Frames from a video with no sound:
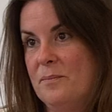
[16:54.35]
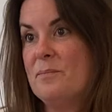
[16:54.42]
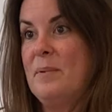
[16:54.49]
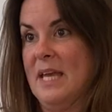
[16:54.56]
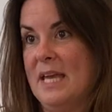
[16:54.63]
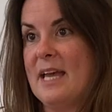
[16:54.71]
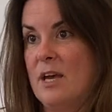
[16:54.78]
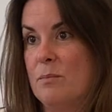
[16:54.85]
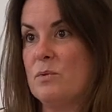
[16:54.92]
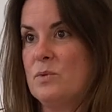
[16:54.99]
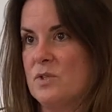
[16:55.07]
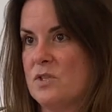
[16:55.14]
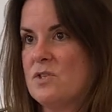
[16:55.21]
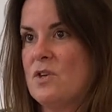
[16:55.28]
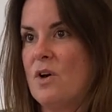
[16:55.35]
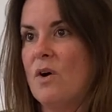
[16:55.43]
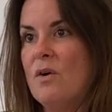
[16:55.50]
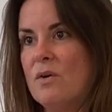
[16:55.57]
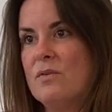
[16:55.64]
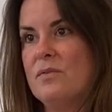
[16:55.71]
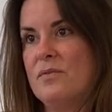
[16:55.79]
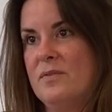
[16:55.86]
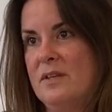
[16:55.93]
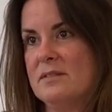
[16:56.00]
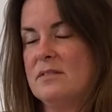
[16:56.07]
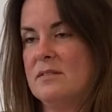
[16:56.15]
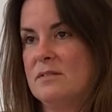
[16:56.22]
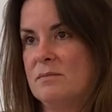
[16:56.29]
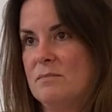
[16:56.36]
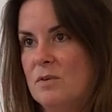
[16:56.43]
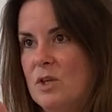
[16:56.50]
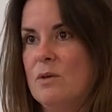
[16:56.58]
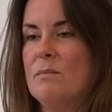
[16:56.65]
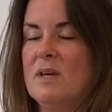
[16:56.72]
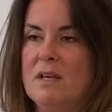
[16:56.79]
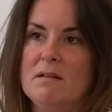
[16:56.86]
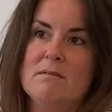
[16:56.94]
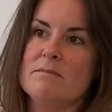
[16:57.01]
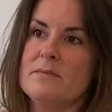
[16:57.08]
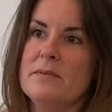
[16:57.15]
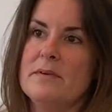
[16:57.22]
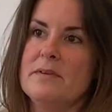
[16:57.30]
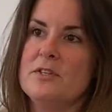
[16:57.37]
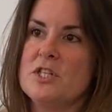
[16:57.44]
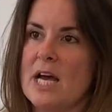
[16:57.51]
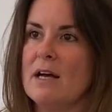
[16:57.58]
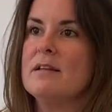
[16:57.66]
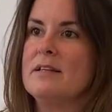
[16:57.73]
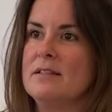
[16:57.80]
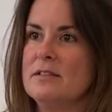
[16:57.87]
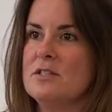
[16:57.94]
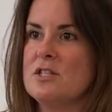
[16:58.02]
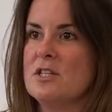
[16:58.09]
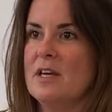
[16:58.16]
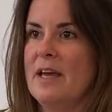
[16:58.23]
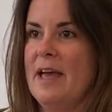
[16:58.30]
being able to solve this human challenge.